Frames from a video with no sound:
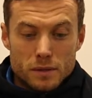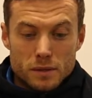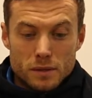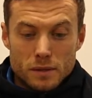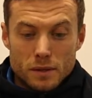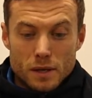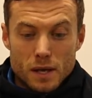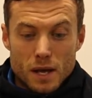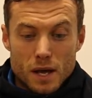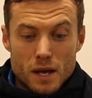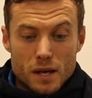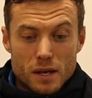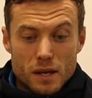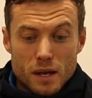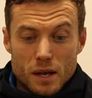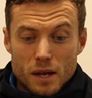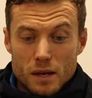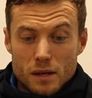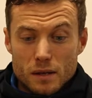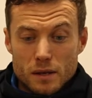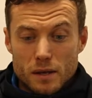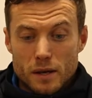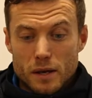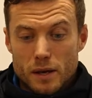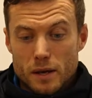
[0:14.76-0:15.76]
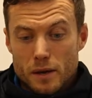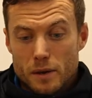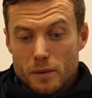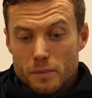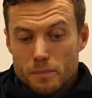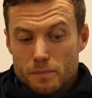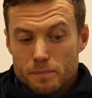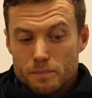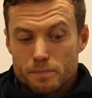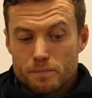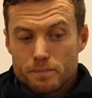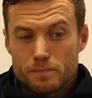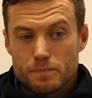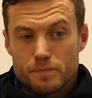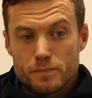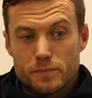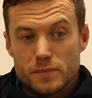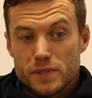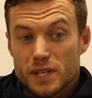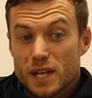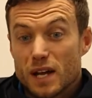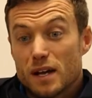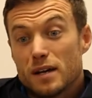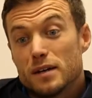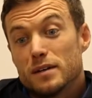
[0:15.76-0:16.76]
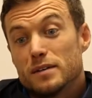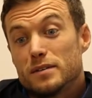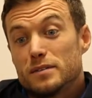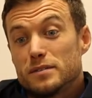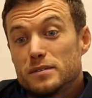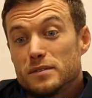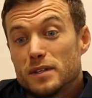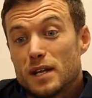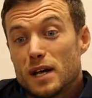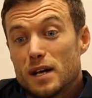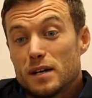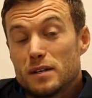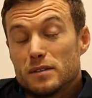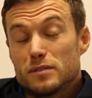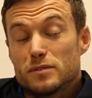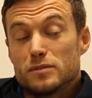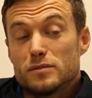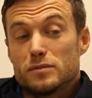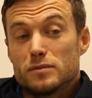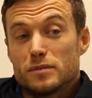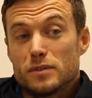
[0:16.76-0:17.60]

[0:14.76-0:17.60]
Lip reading: Yeah. Nat